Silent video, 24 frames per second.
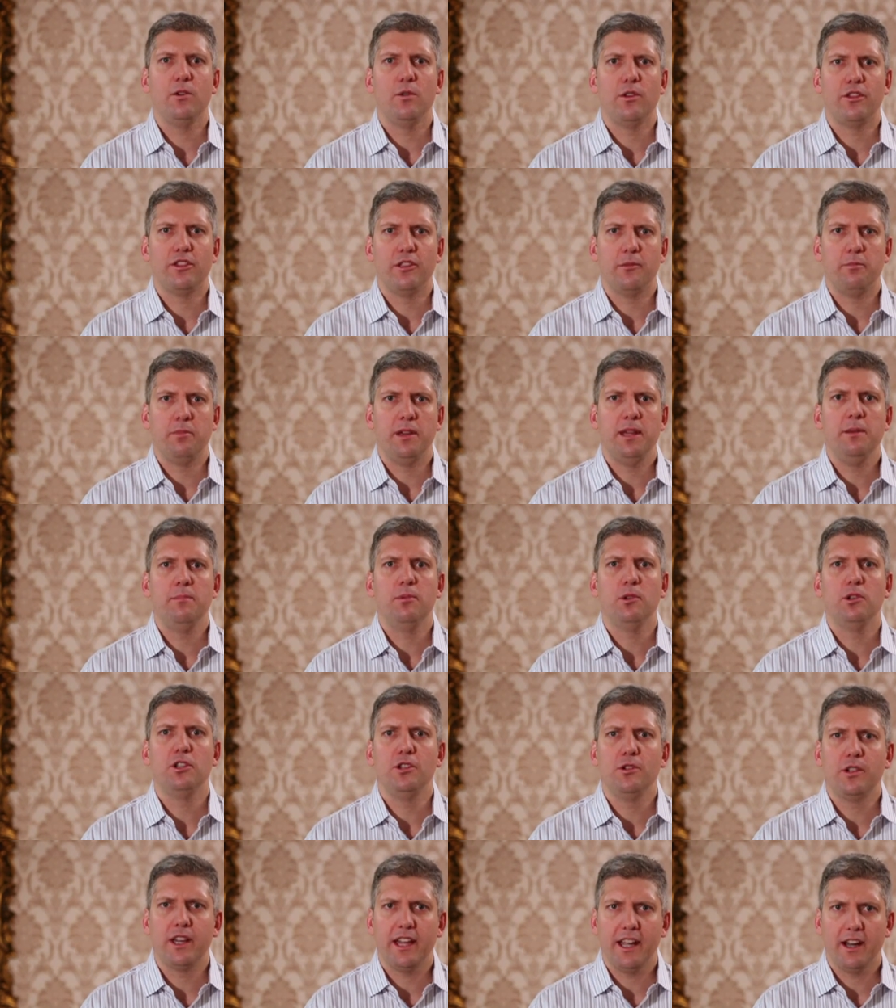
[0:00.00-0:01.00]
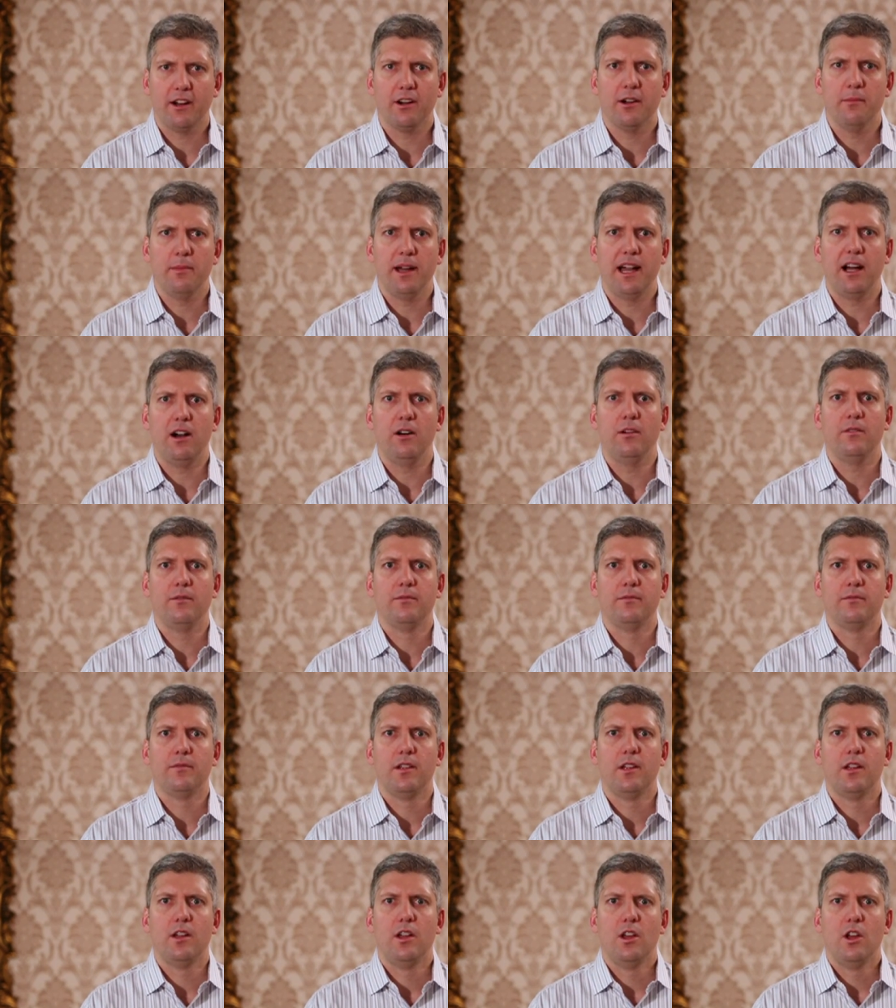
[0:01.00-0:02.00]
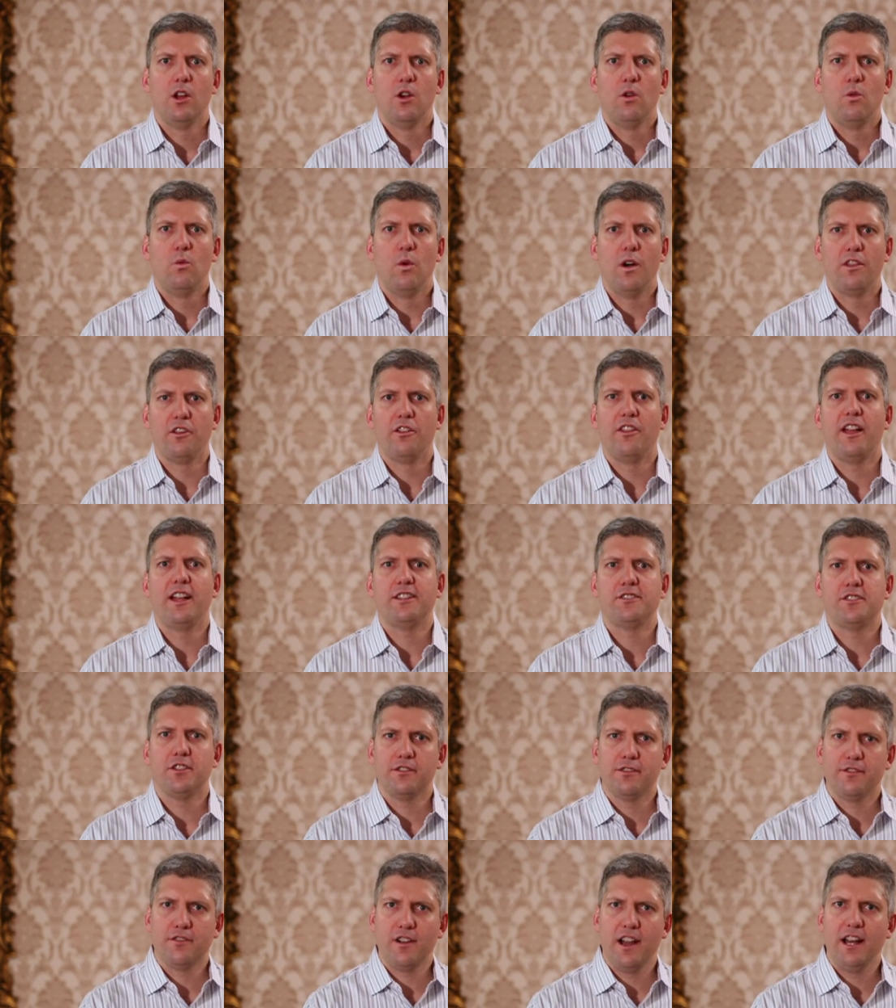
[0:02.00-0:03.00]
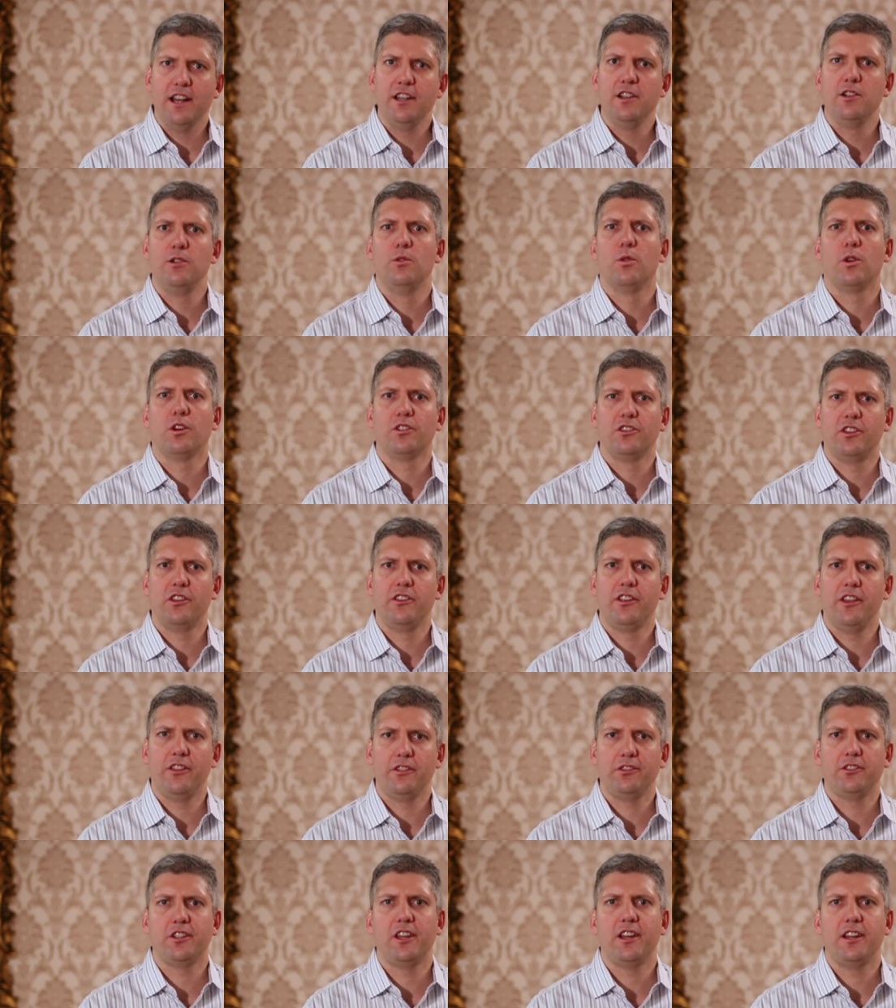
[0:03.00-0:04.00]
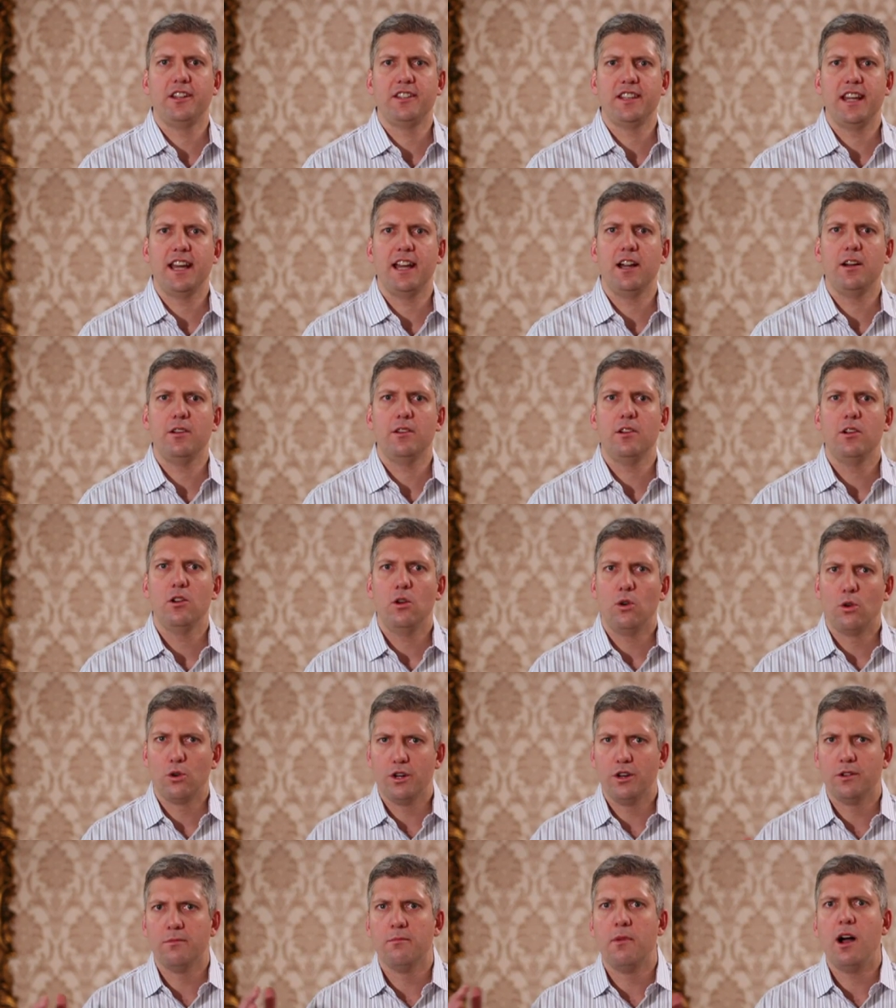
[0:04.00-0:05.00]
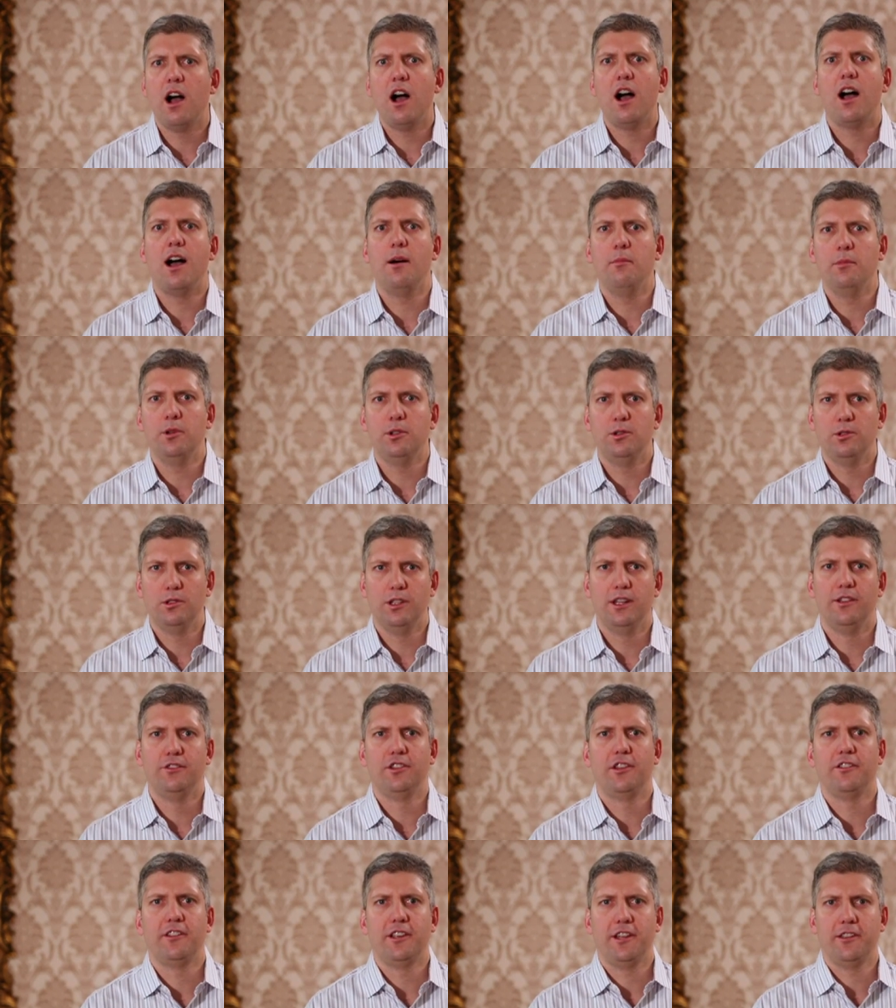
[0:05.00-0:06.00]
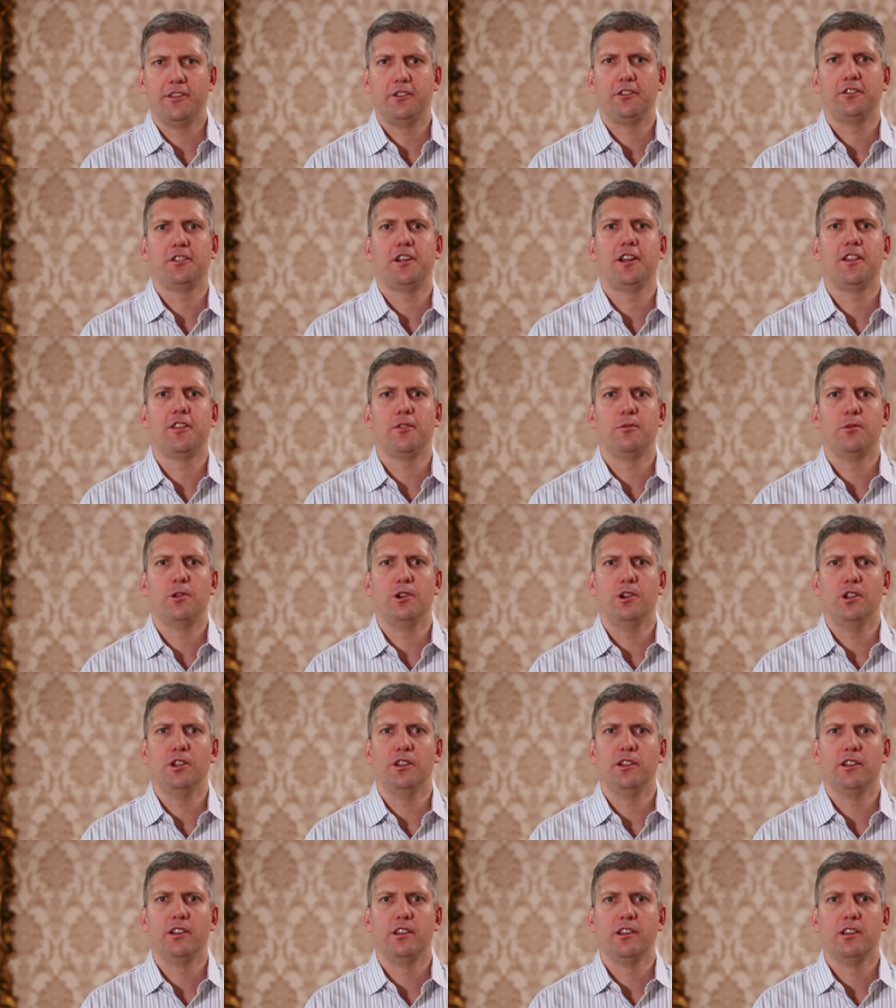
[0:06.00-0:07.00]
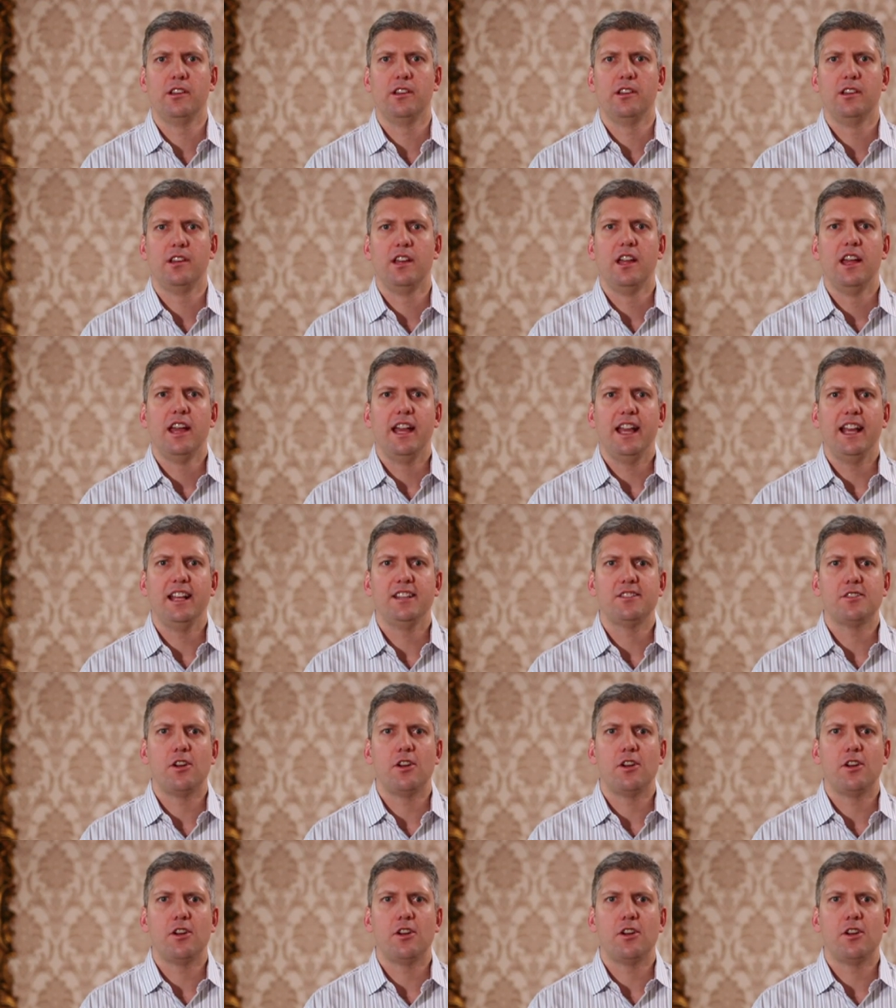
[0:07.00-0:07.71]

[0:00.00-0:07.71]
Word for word: with the people you care about, whether that's your friend who works on the other side of town or your mom who lives on the other side of the world. It's